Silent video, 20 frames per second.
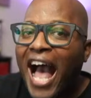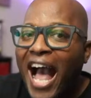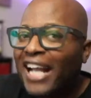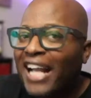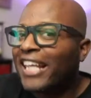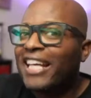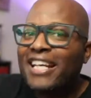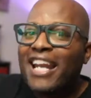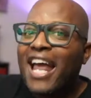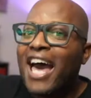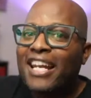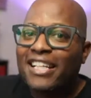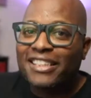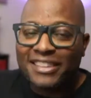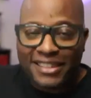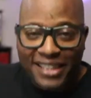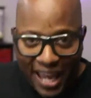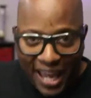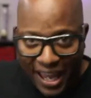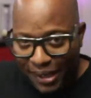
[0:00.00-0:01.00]
I cannot
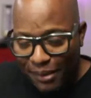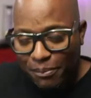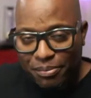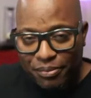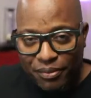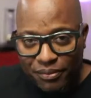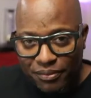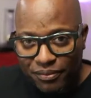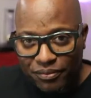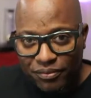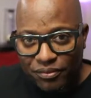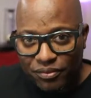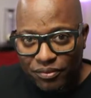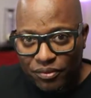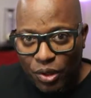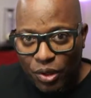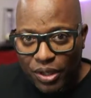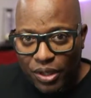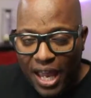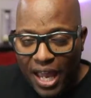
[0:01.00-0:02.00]
escape.
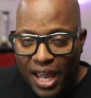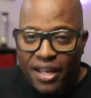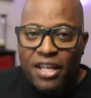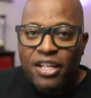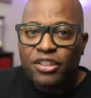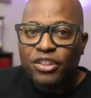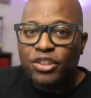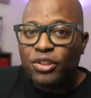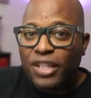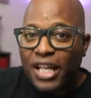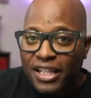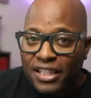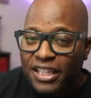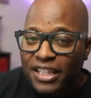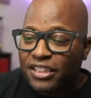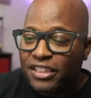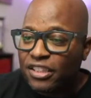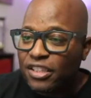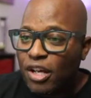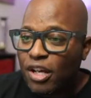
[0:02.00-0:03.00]
Okay, so they
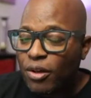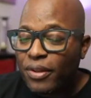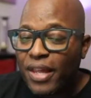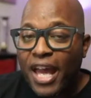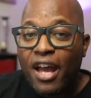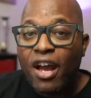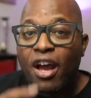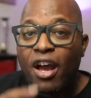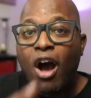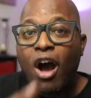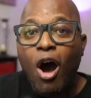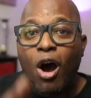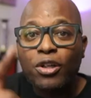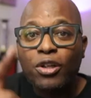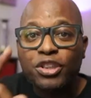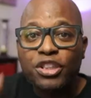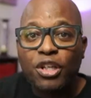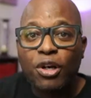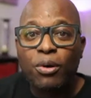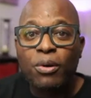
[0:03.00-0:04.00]
need to know that.
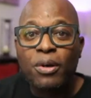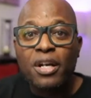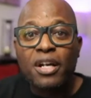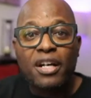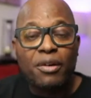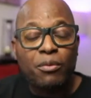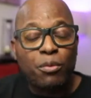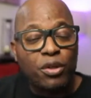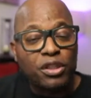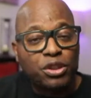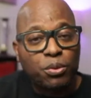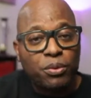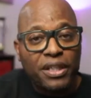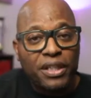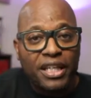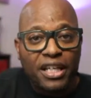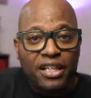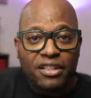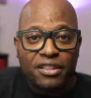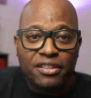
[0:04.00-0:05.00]
Also, once we
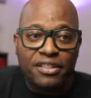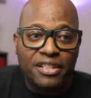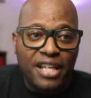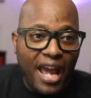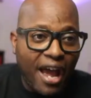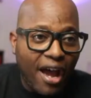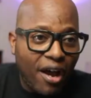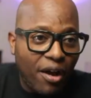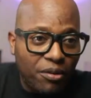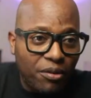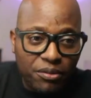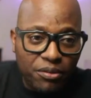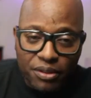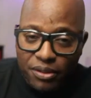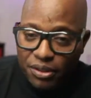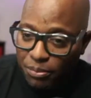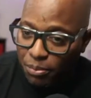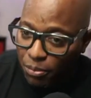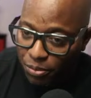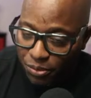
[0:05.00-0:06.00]
get down
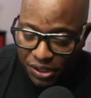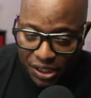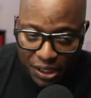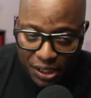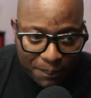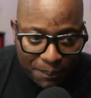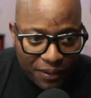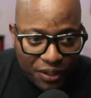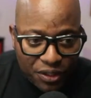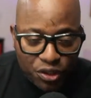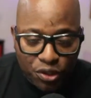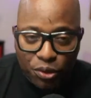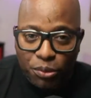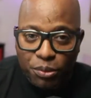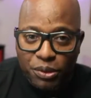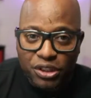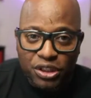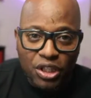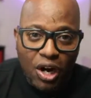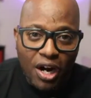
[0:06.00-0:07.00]
deeper into it,
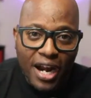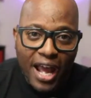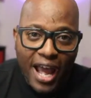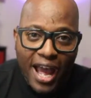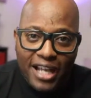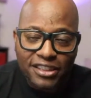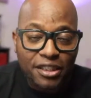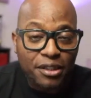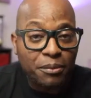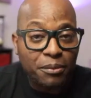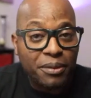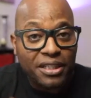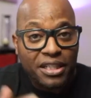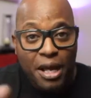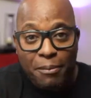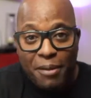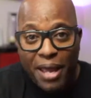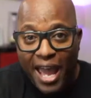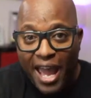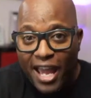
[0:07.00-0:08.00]
we start asking them, and
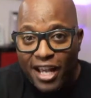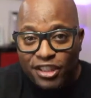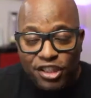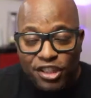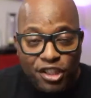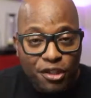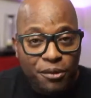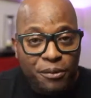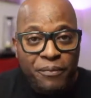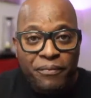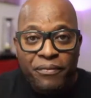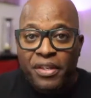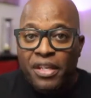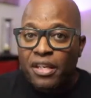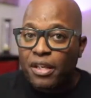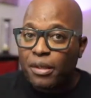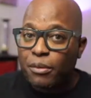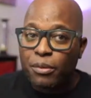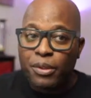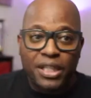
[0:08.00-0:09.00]
I'm gonna ask you,
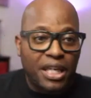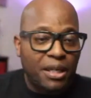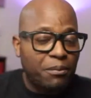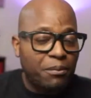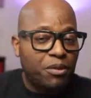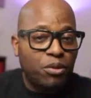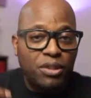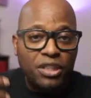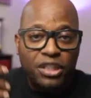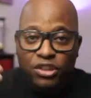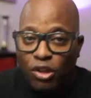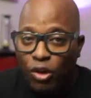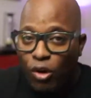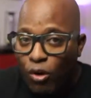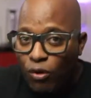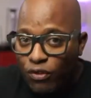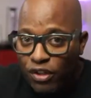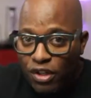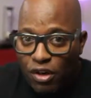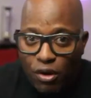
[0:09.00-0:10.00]
and we keep doing this
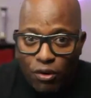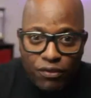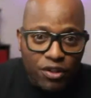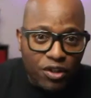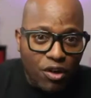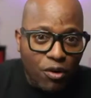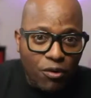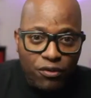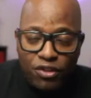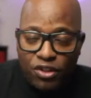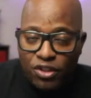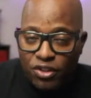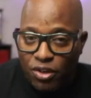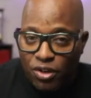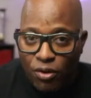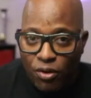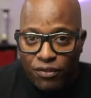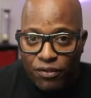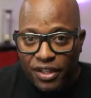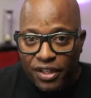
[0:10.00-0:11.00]
over and over and over and
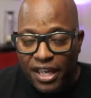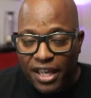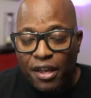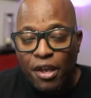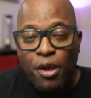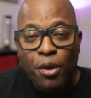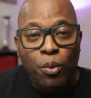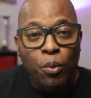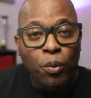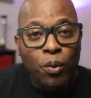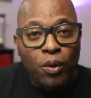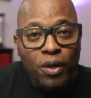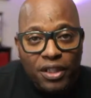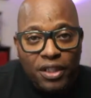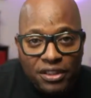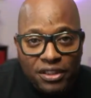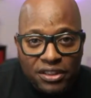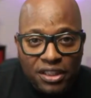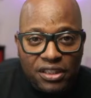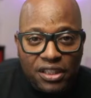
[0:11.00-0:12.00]
over again.
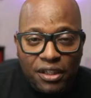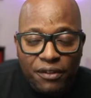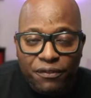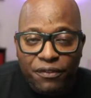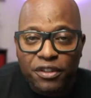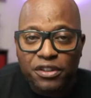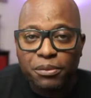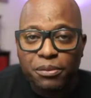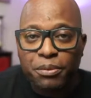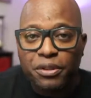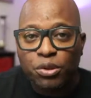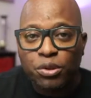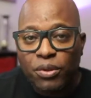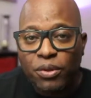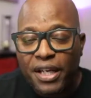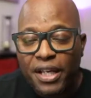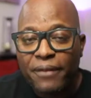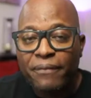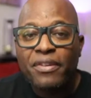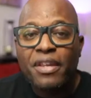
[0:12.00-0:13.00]
What is the difference
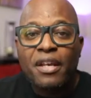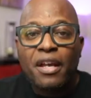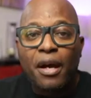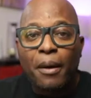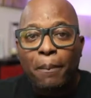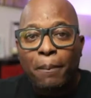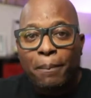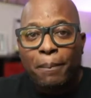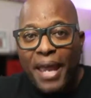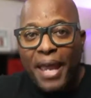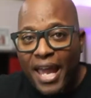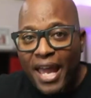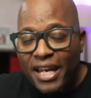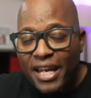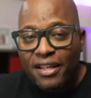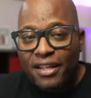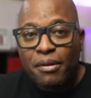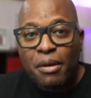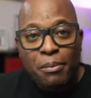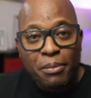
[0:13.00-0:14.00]
between a
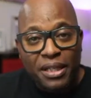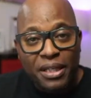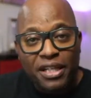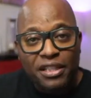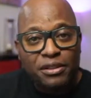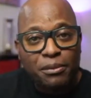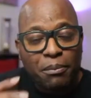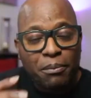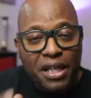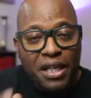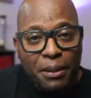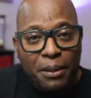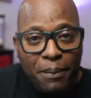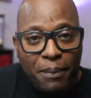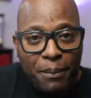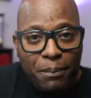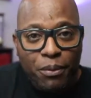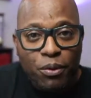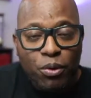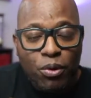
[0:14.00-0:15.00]
panic? Because many
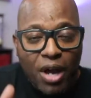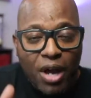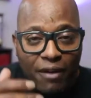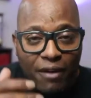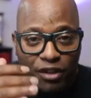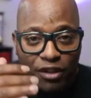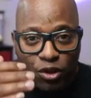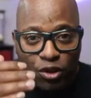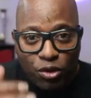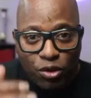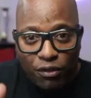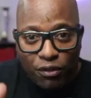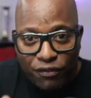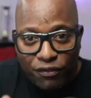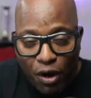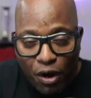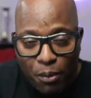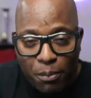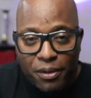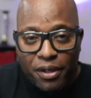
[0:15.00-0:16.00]
people who have
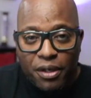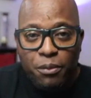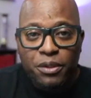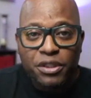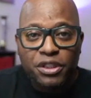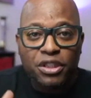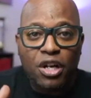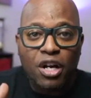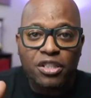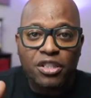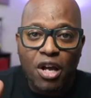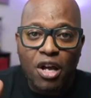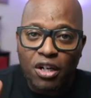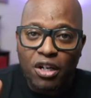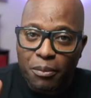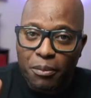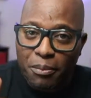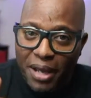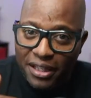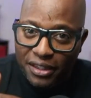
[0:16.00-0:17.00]
agoraphobia, we start
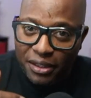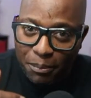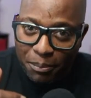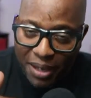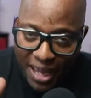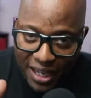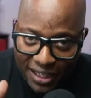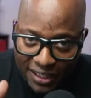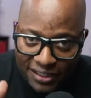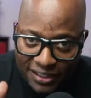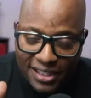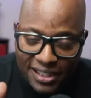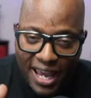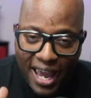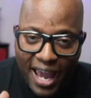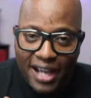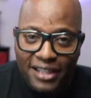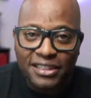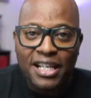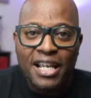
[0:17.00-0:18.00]
talking about the panic
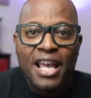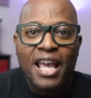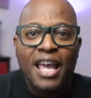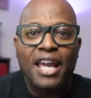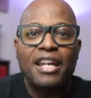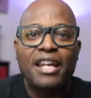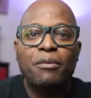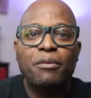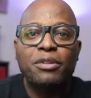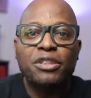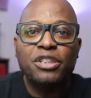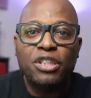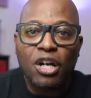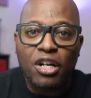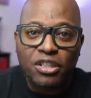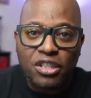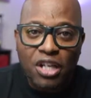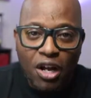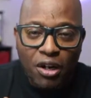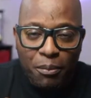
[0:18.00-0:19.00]
attacks, and then we
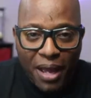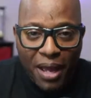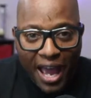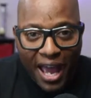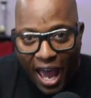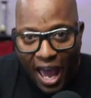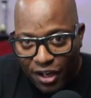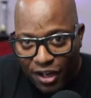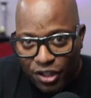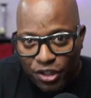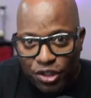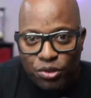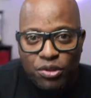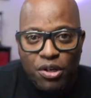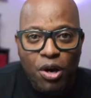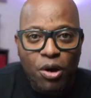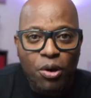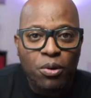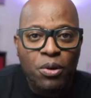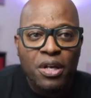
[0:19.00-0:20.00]
start talking about how do you
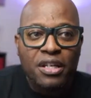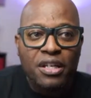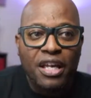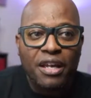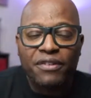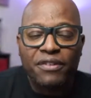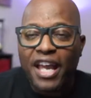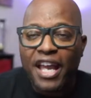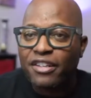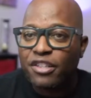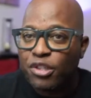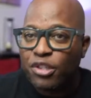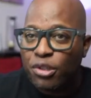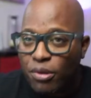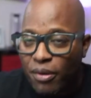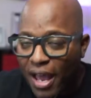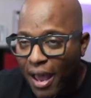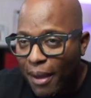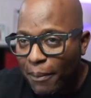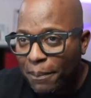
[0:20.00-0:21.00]
know if they
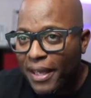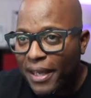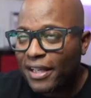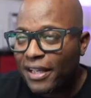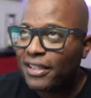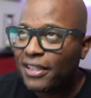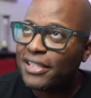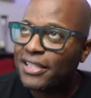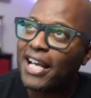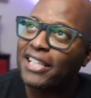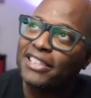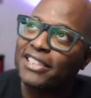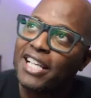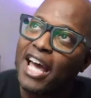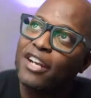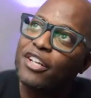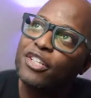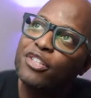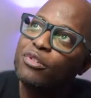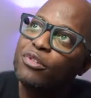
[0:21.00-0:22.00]
do have panic attacks?
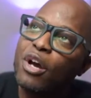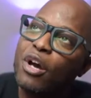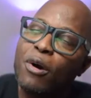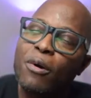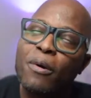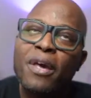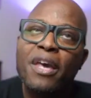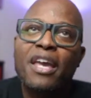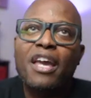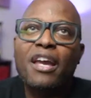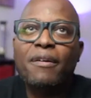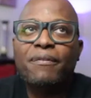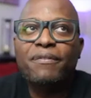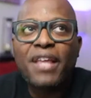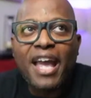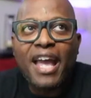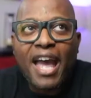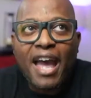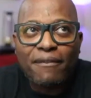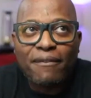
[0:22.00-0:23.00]
How do you know if
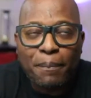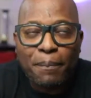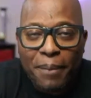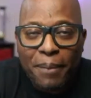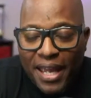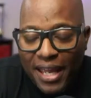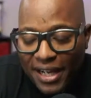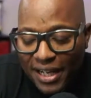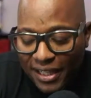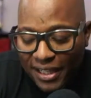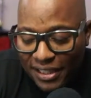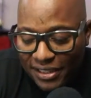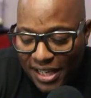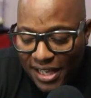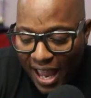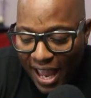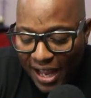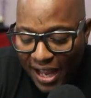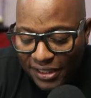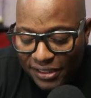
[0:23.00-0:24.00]
they have panic
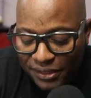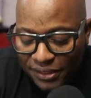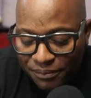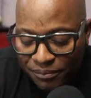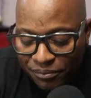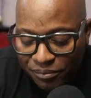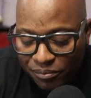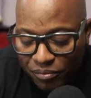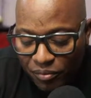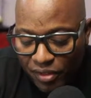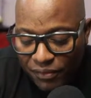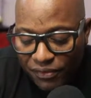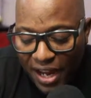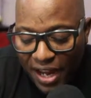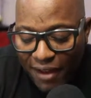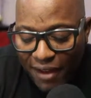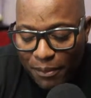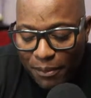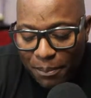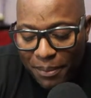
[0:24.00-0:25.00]
attacks? If they're
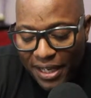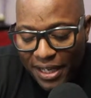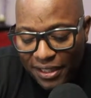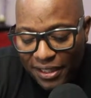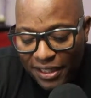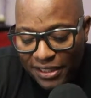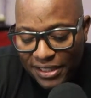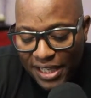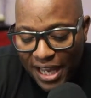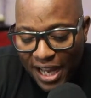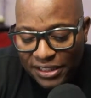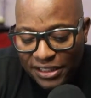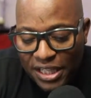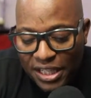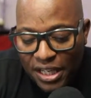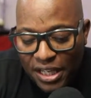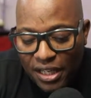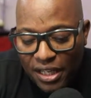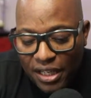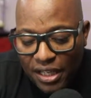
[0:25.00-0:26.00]
having panic attacks,
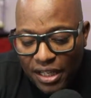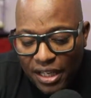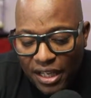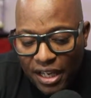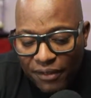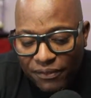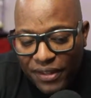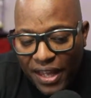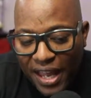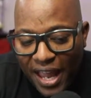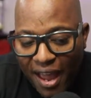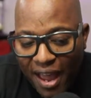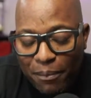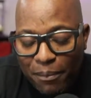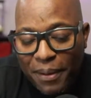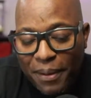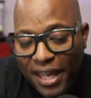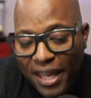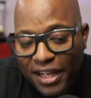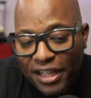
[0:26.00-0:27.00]
if they
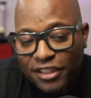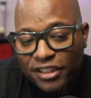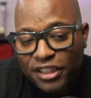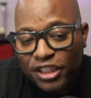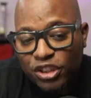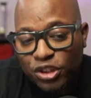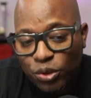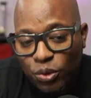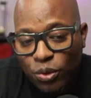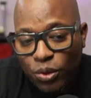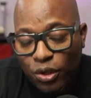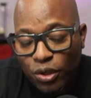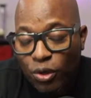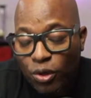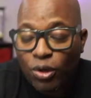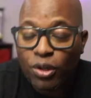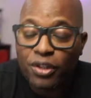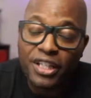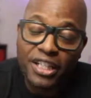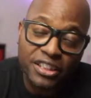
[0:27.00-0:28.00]
have panic disorder,
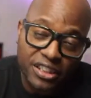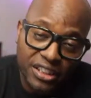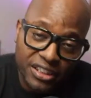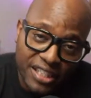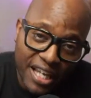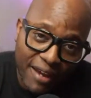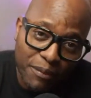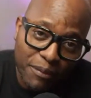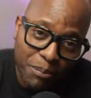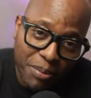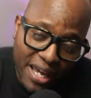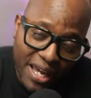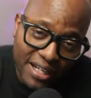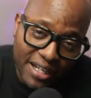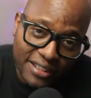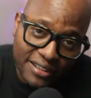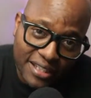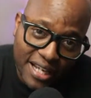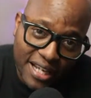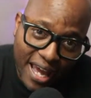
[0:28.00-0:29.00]
or they're just having
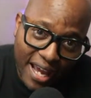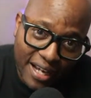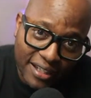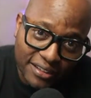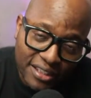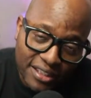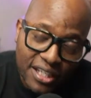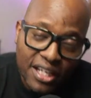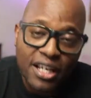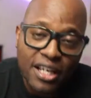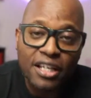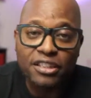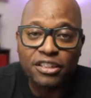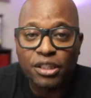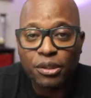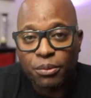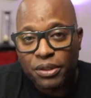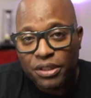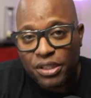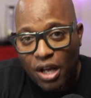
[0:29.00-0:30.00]
panic attacks. And
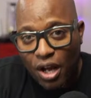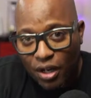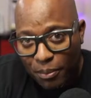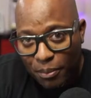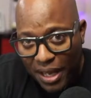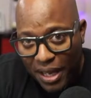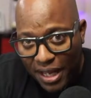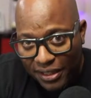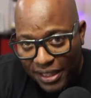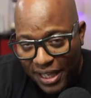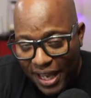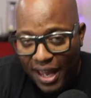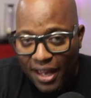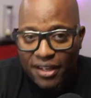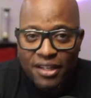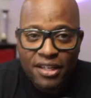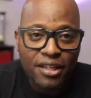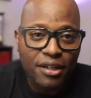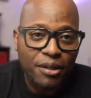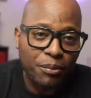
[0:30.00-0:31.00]
so we talk about that
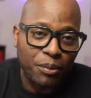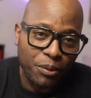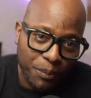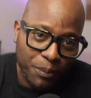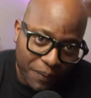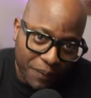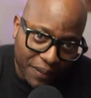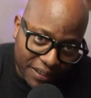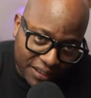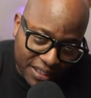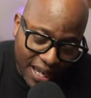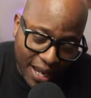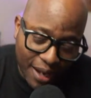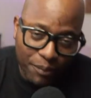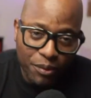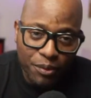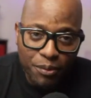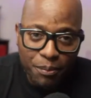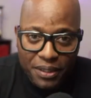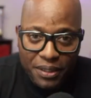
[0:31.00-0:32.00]
and we repeat
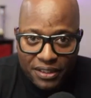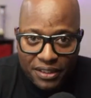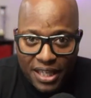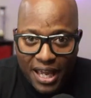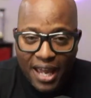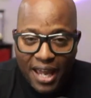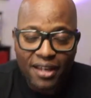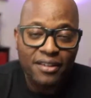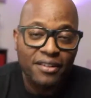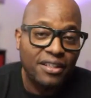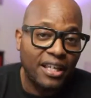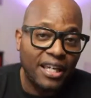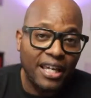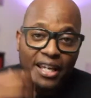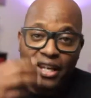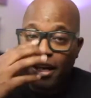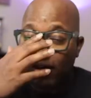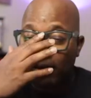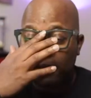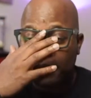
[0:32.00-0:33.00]
that. We repeat that.
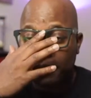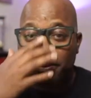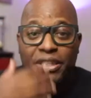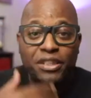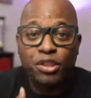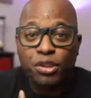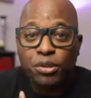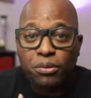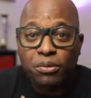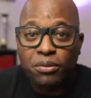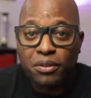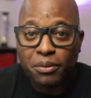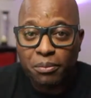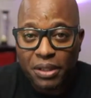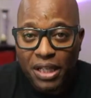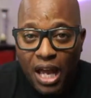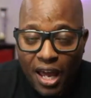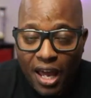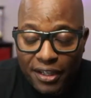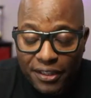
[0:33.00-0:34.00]
It helps me too, to
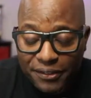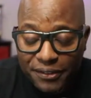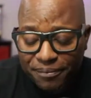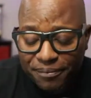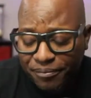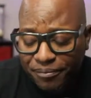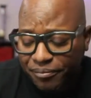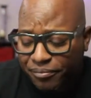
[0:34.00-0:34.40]
be honest.